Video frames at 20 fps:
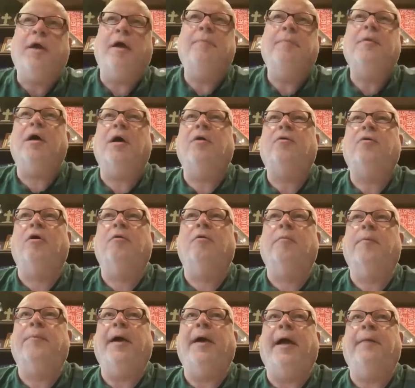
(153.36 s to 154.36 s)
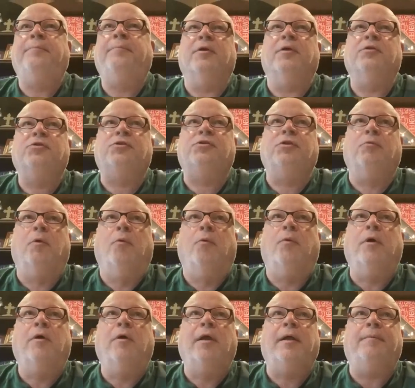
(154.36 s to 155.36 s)
to Oklahoma Baptist, you were
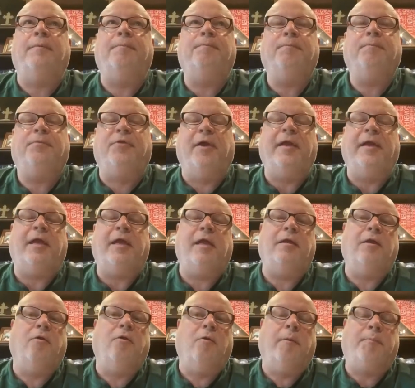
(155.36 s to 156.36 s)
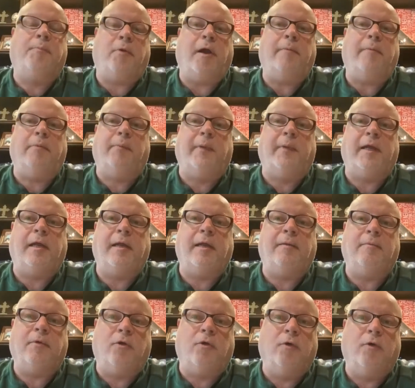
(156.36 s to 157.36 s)
really thinking you were
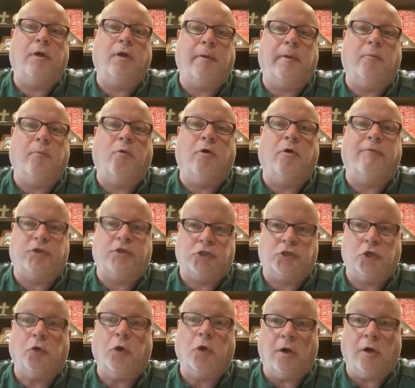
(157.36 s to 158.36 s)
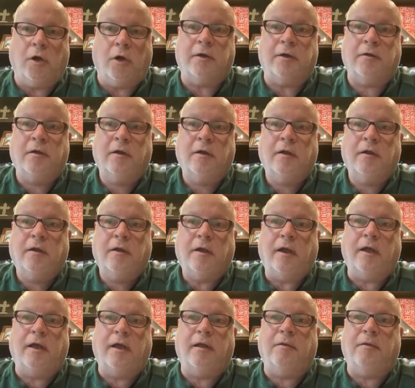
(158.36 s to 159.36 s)
probably going to be more of a 2-guard.
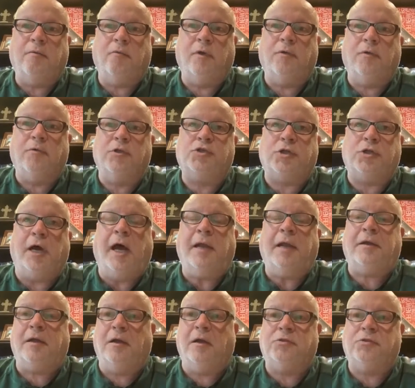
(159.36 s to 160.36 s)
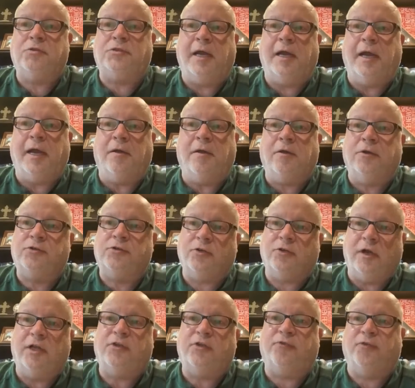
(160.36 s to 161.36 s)
And when Rashad goes down, who
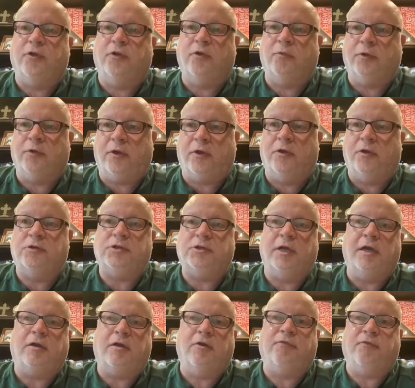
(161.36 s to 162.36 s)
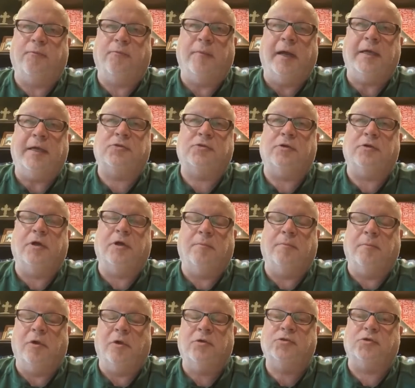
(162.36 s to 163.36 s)
transferred with Coach Aker from
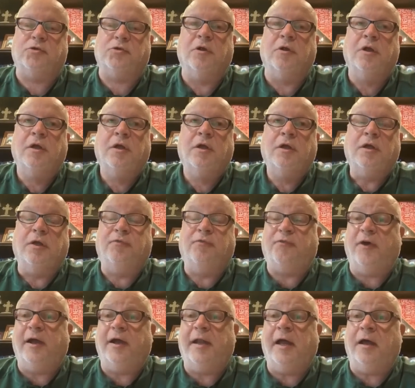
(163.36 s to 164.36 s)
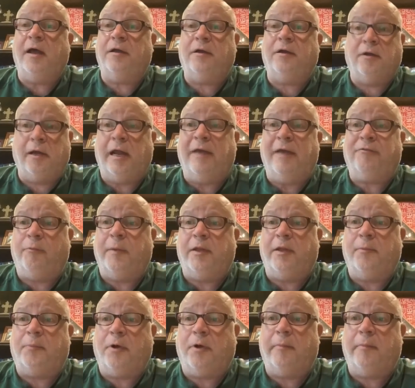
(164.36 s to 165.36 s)
Mercer, you find out you're going to have to be
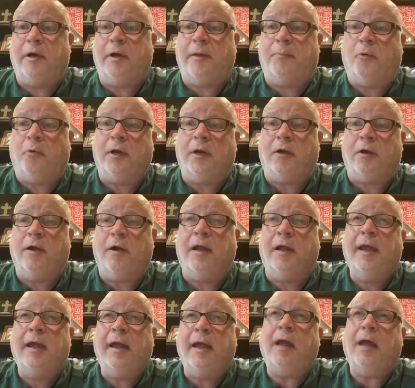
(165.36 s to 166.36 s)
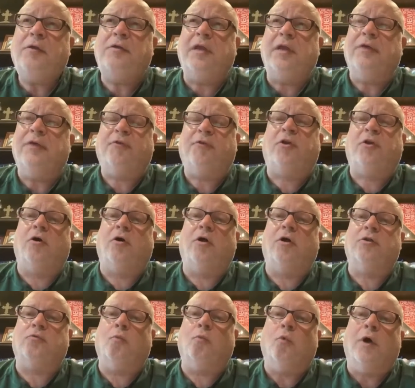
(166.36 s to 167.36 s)
the primary point guard. How
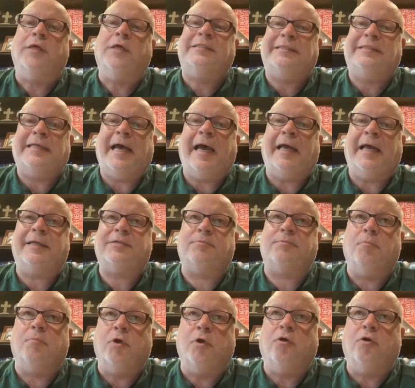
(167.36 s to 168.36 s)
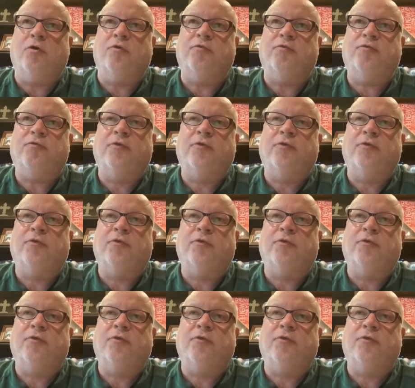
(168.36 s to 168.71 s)
difficult was that move